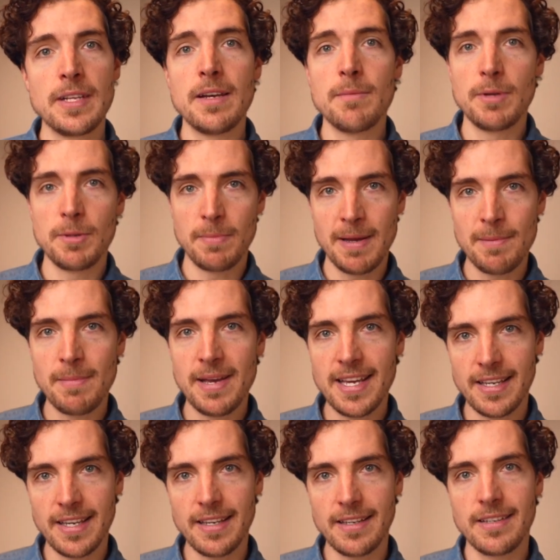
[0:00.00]
But by
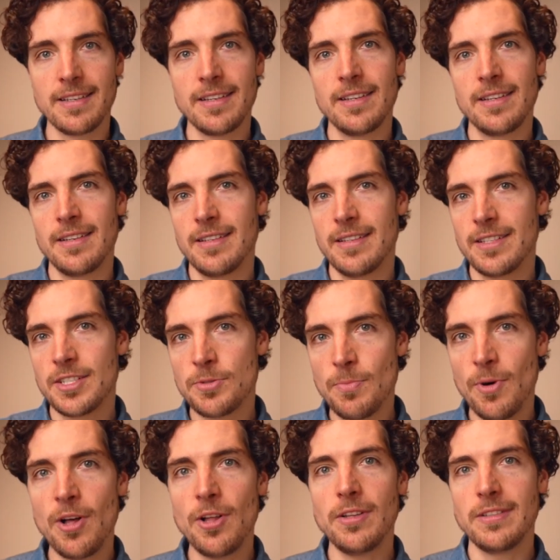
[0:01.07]
making
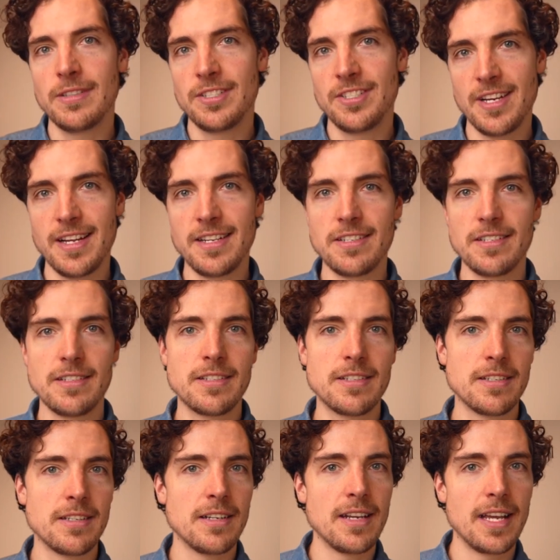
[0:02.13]
small
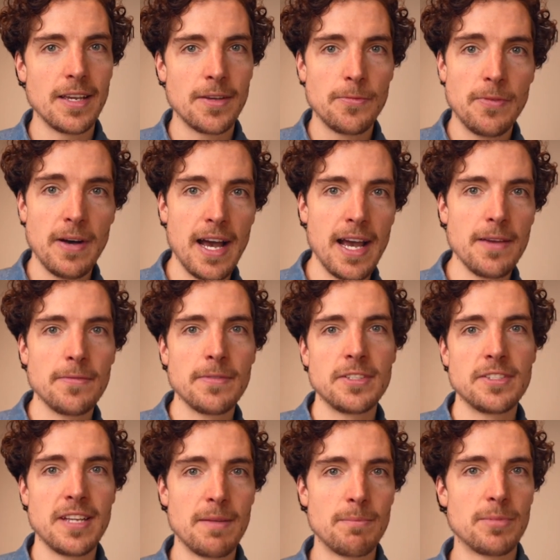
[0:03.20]
changes, like
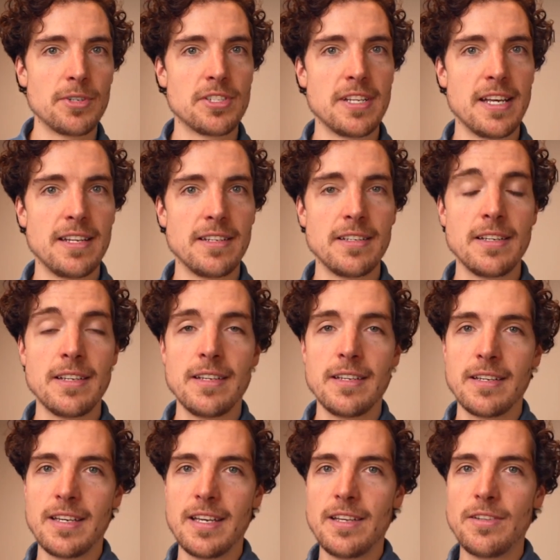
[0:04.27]
5-10%
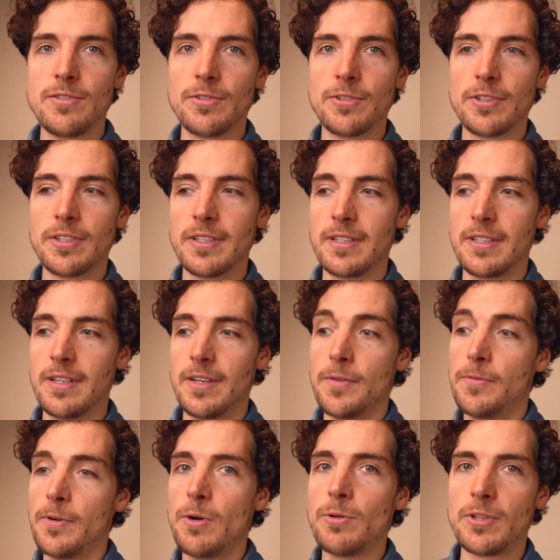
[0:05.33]
in your
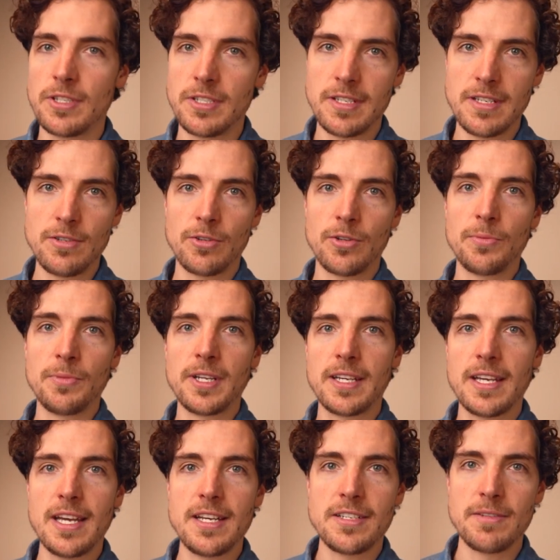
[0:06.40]
focus, in your
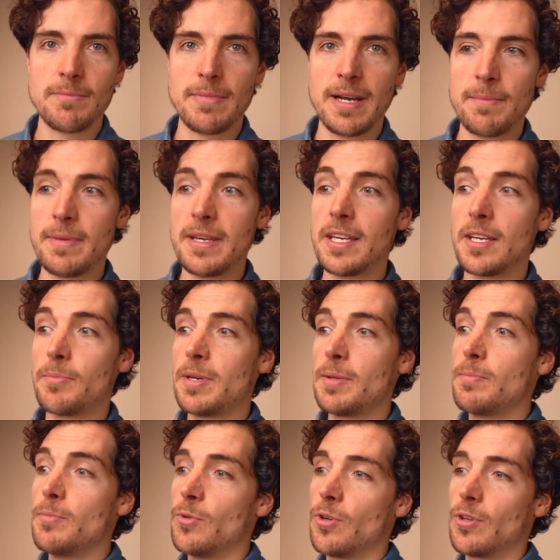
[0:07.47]
communication, by being a
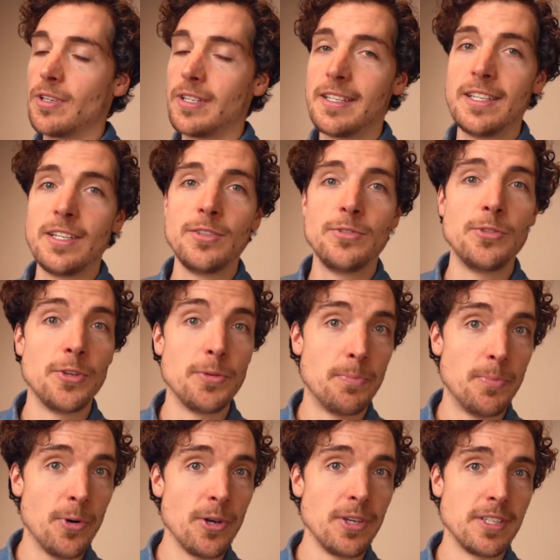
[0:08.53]
bit more to the
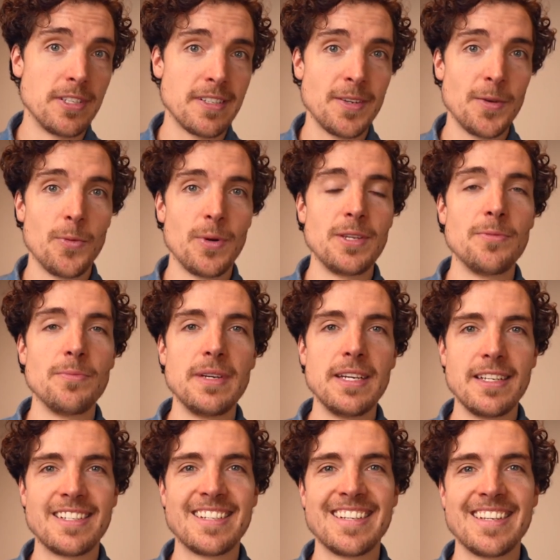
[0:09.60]
point when you
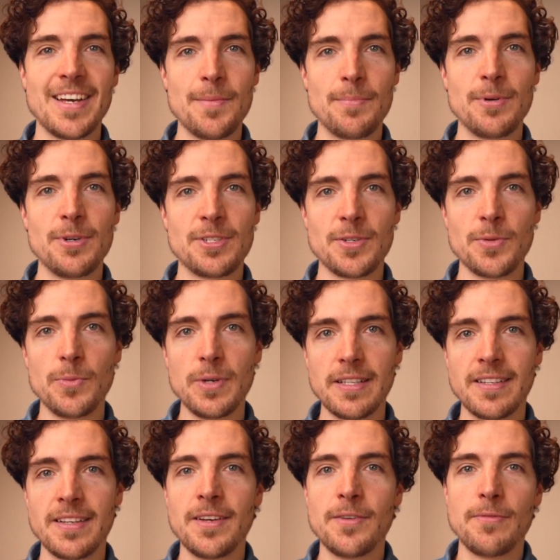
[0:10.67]
meet a person
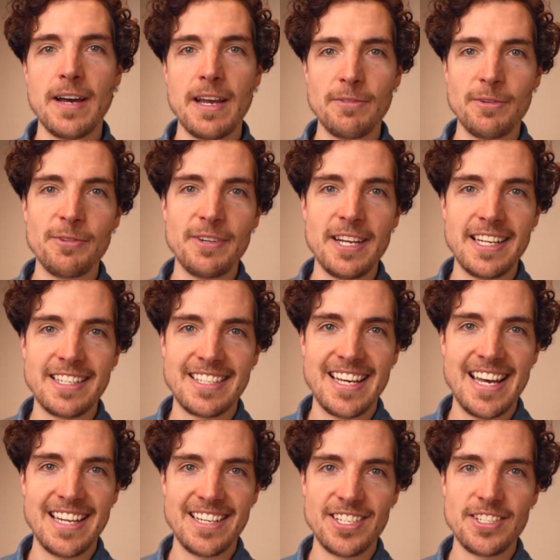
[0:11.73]
with fiery red
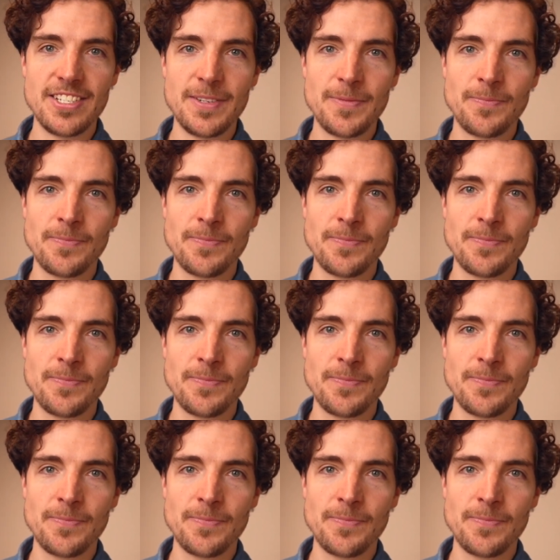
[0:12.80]
energy,